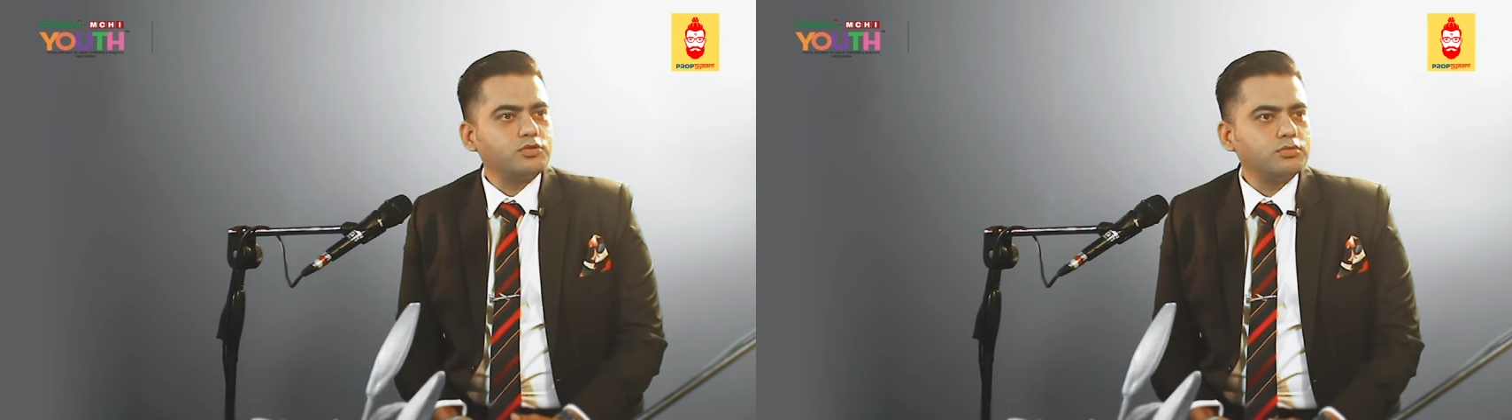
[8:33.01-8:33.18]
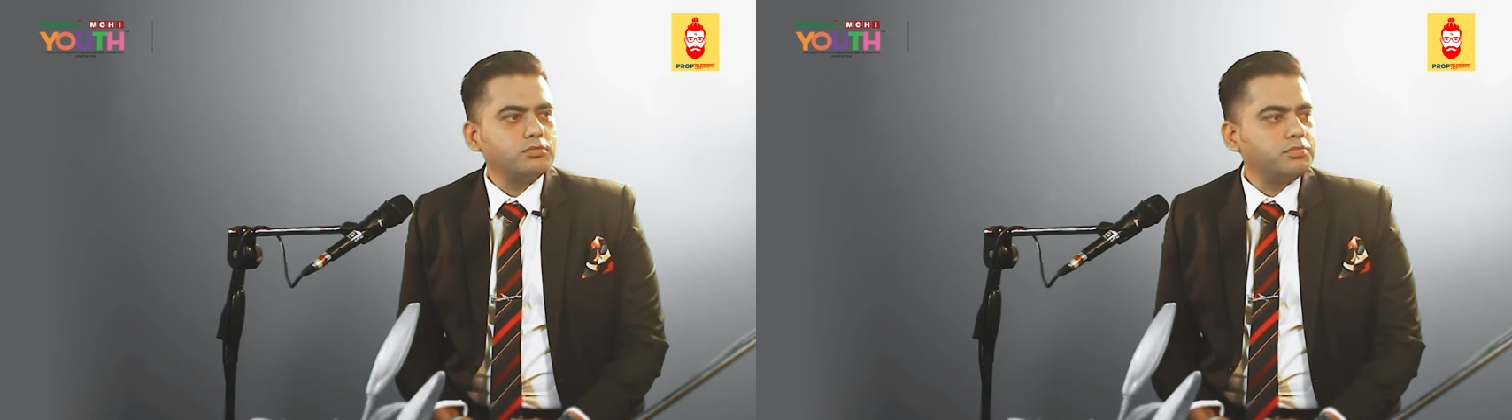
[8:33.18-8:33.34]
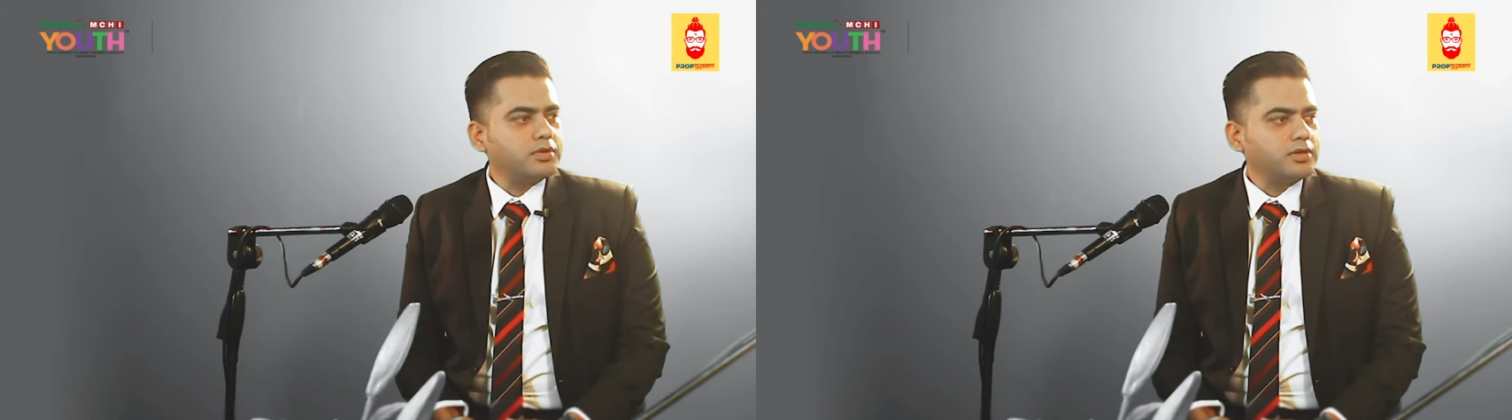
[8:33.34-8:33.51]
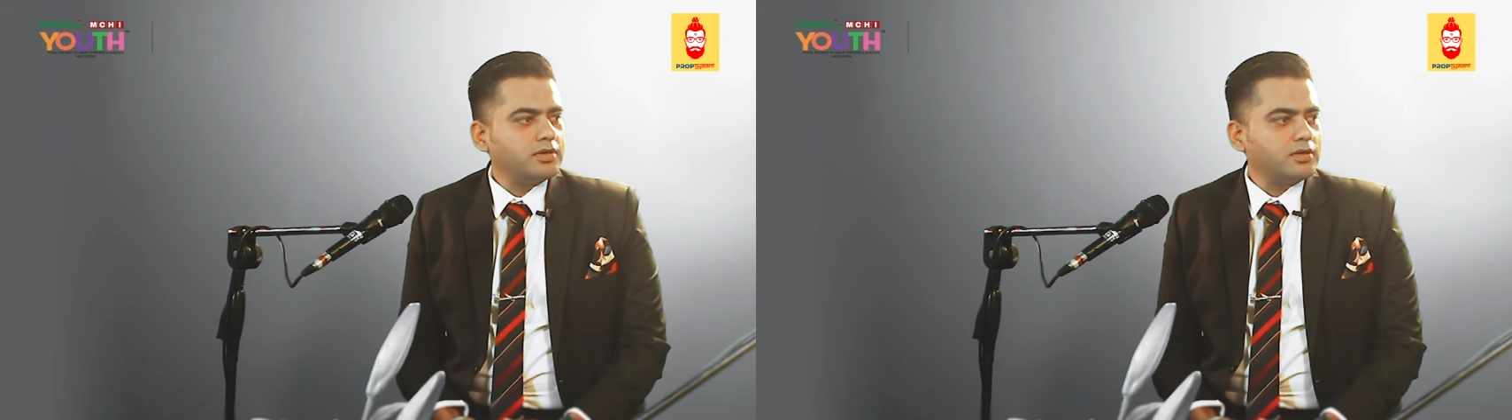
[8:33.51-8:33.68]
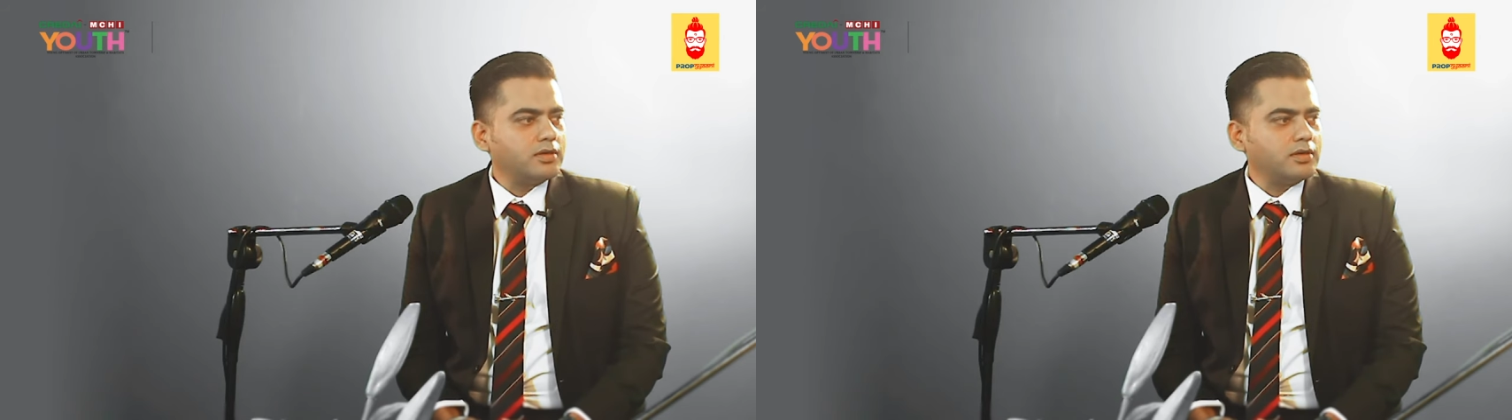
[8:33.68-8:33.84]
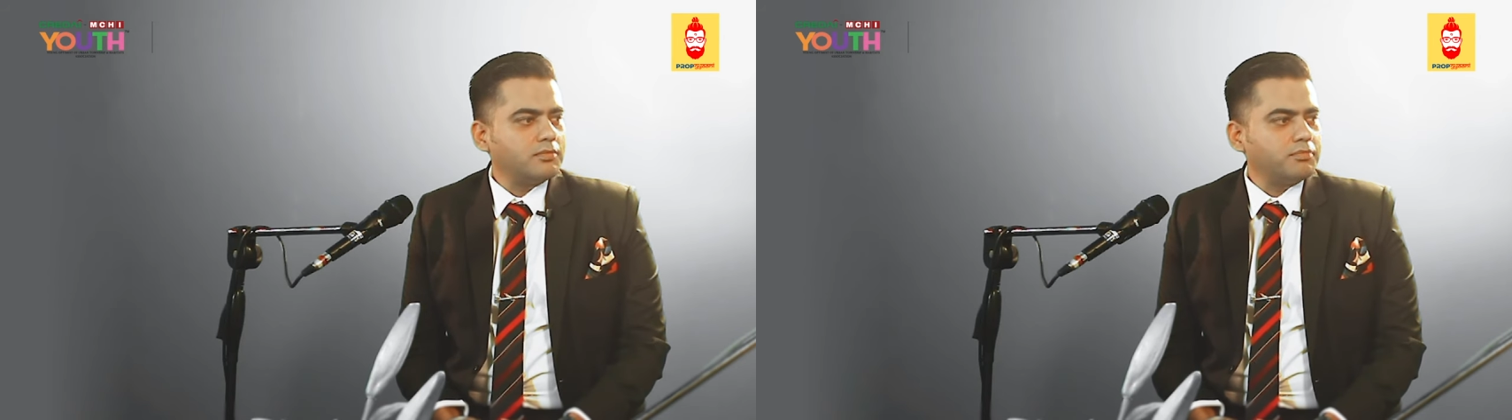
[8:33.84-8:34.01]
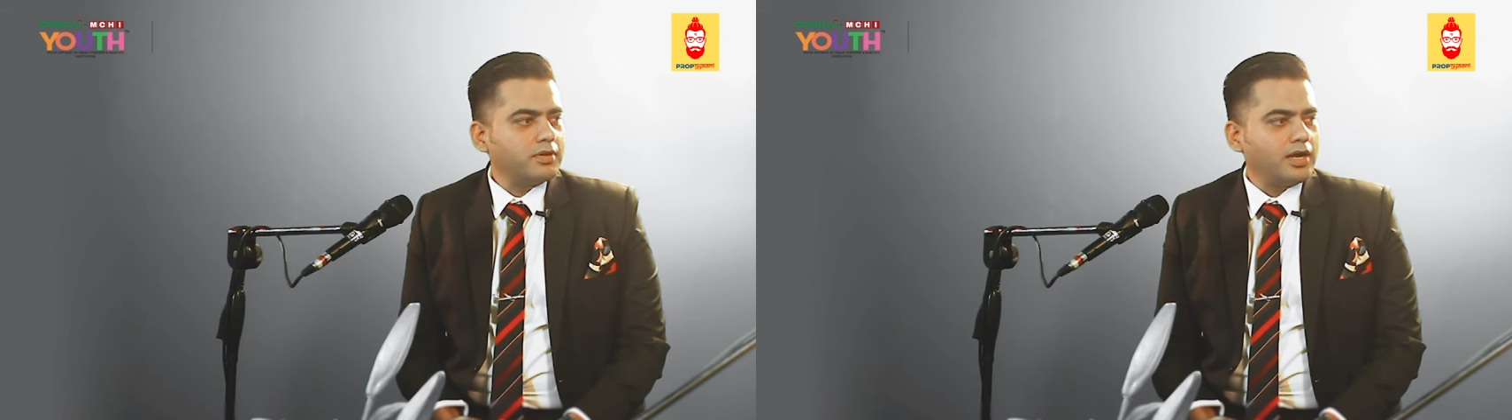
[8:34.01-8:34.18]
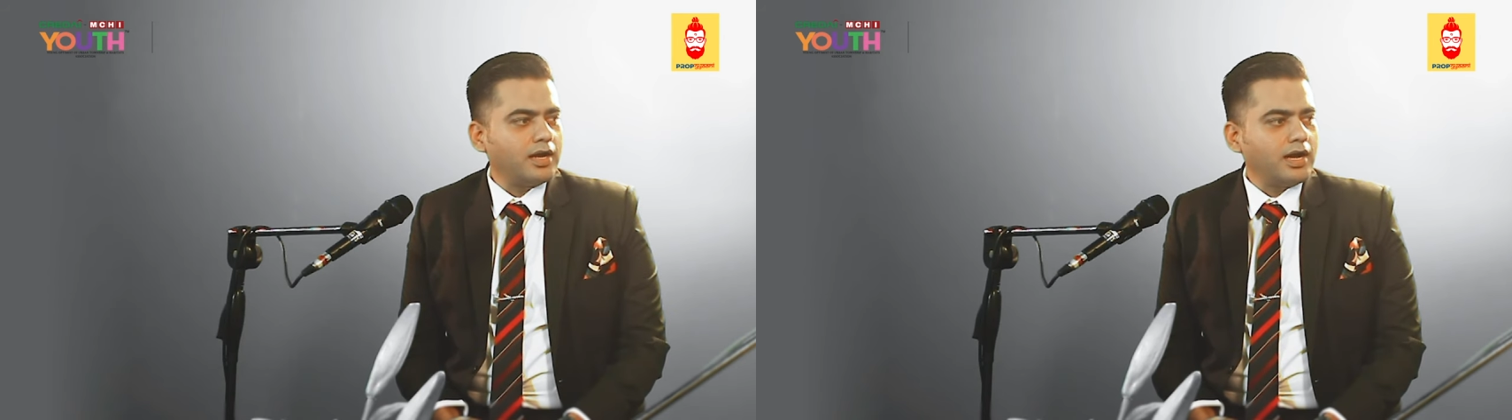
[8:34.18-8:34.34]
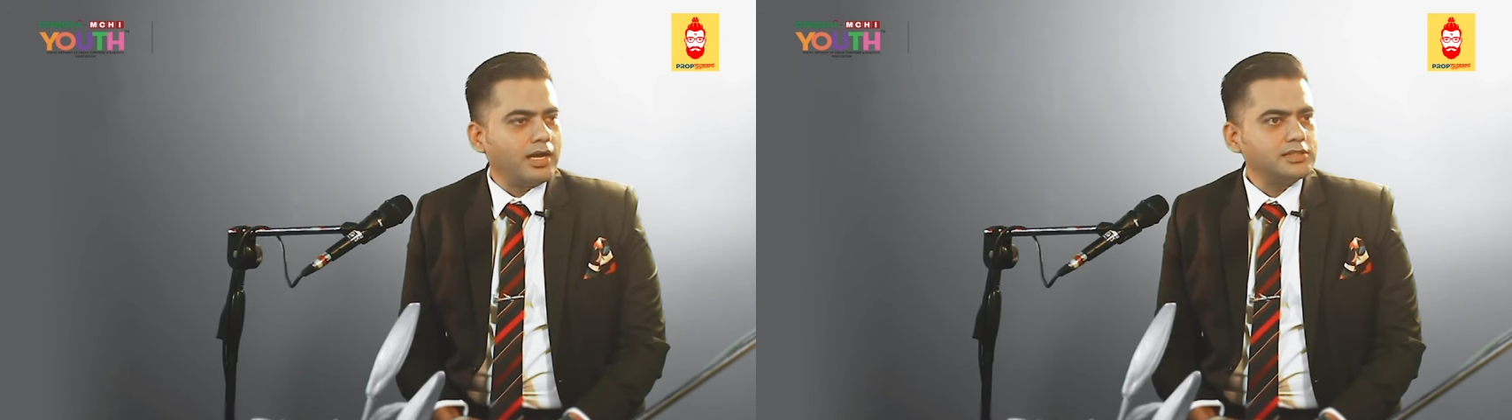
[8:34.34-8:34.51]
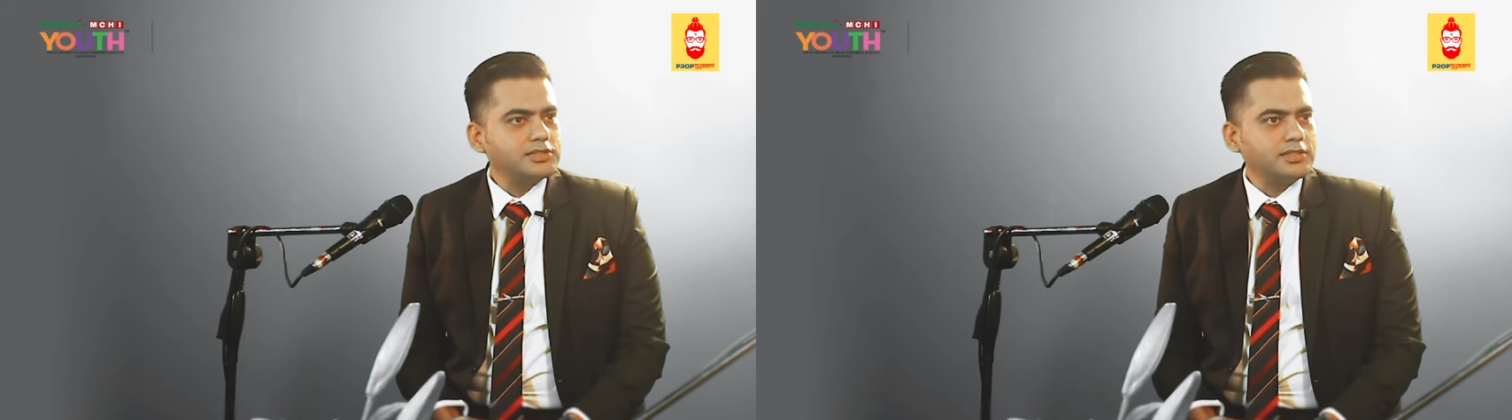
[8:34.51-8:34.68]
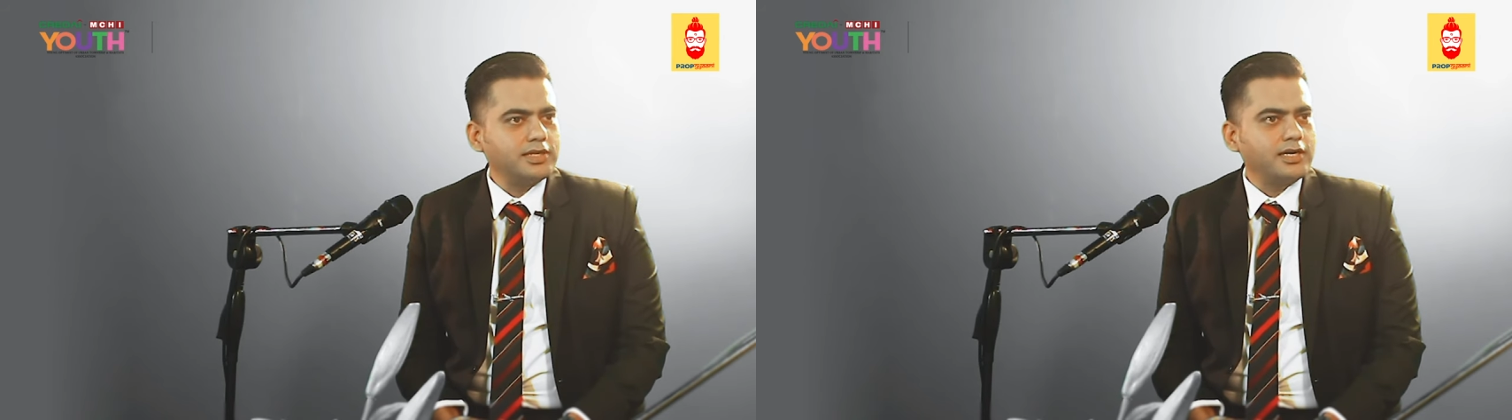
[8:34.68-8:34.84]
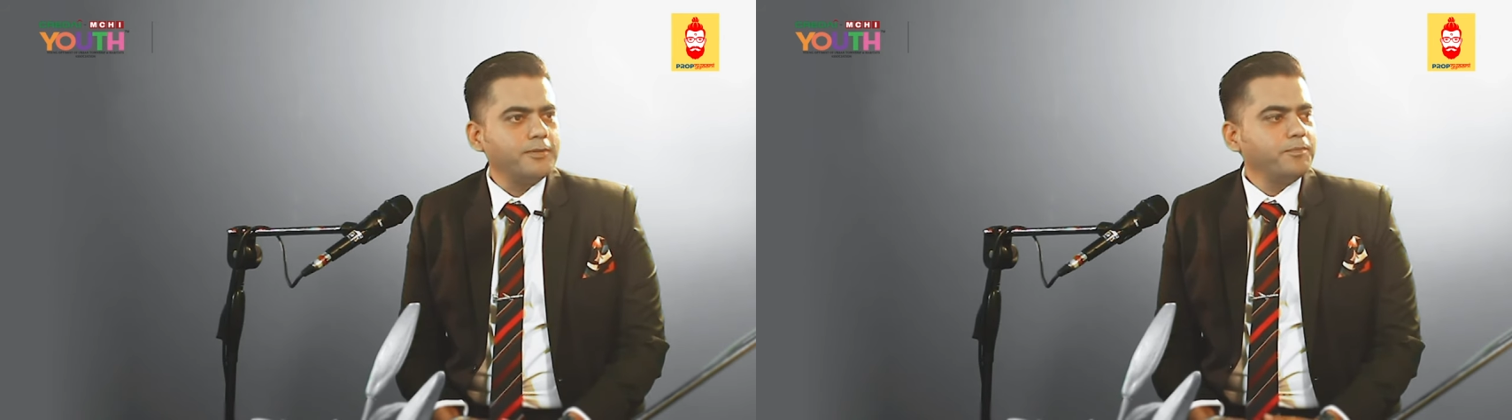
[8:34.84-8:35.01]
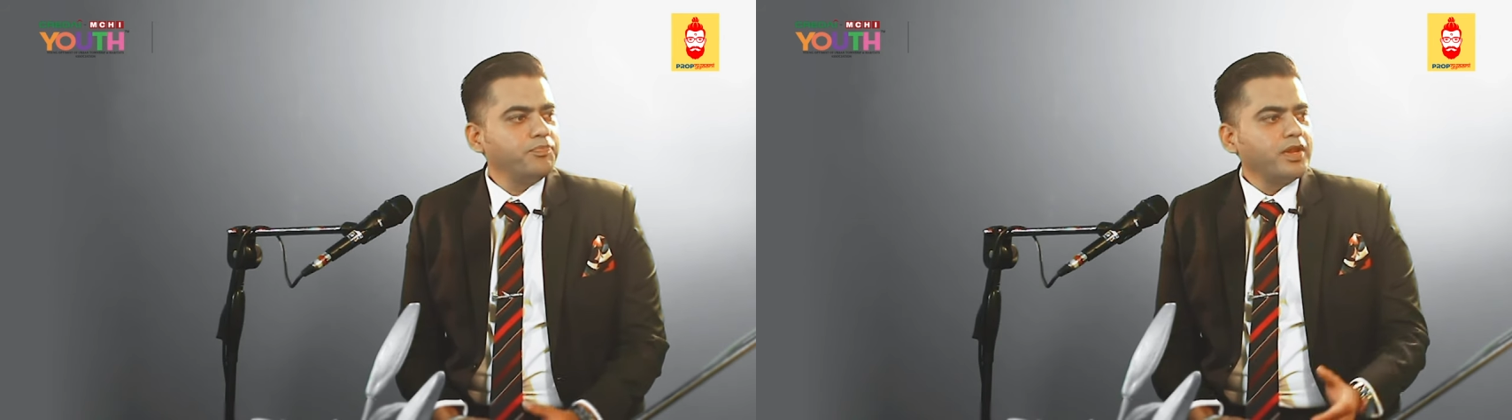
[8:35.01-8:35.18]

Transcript: to answer that.